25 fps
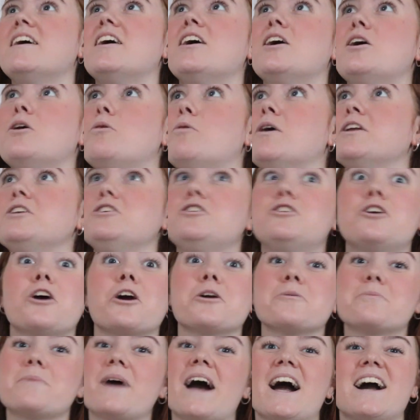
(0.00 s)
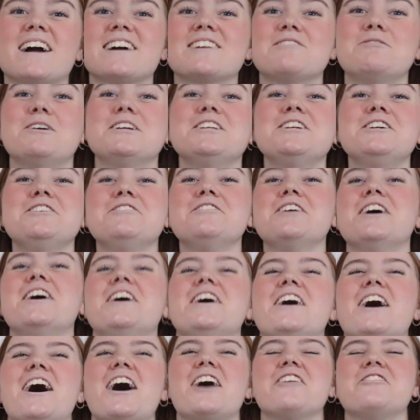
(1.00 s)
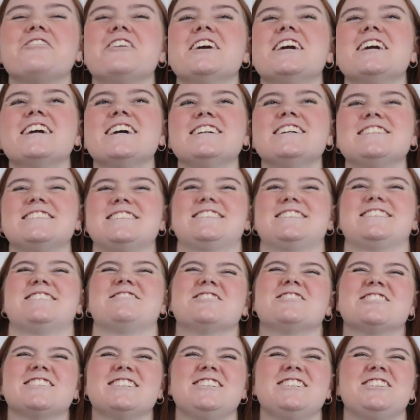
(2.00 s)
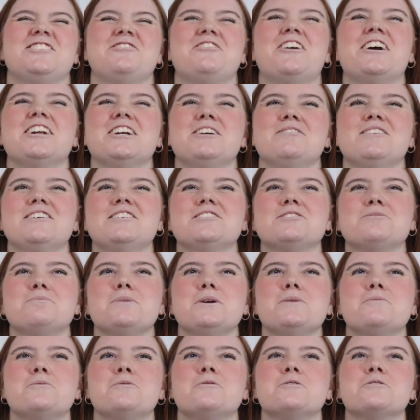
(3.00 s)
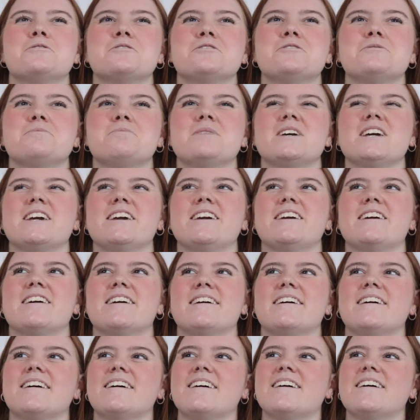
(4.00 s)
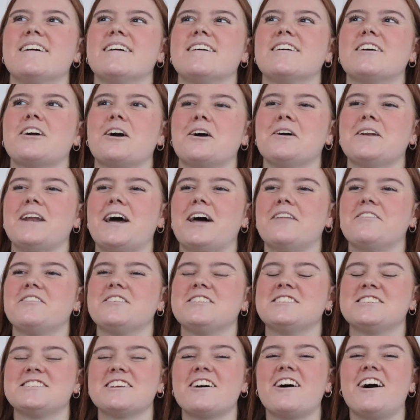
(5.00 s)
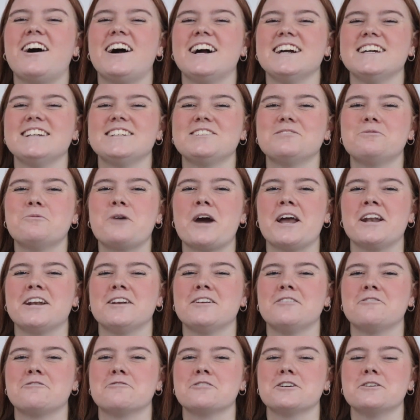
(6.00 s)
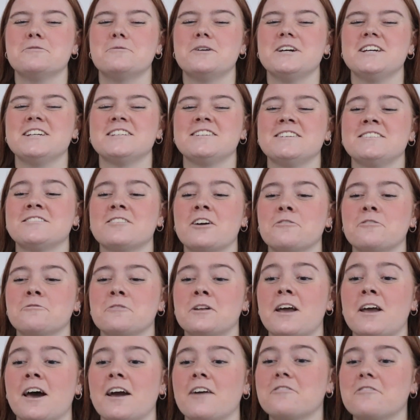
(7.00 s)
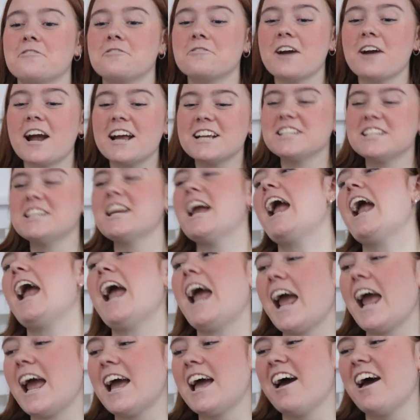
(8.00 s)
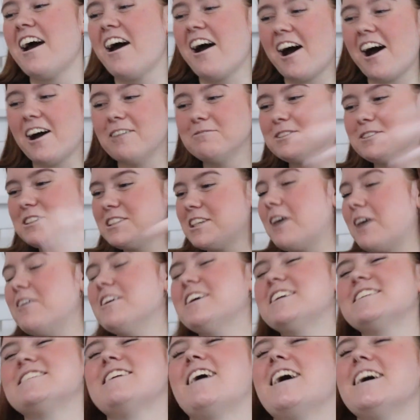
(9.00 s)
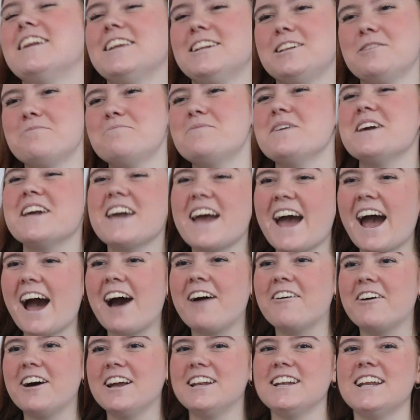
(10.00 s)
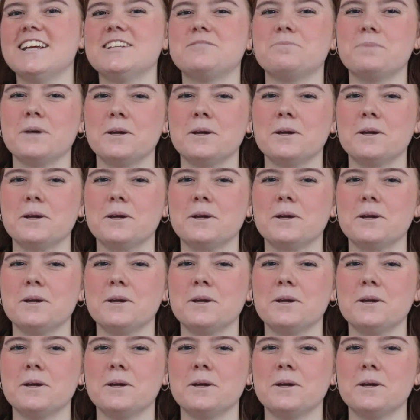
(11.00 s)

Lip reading: when you go back, I think it's funny because people are going to be going outside when the 3 weeks is over, like, fresh air, I'm so excited to be out. And there's people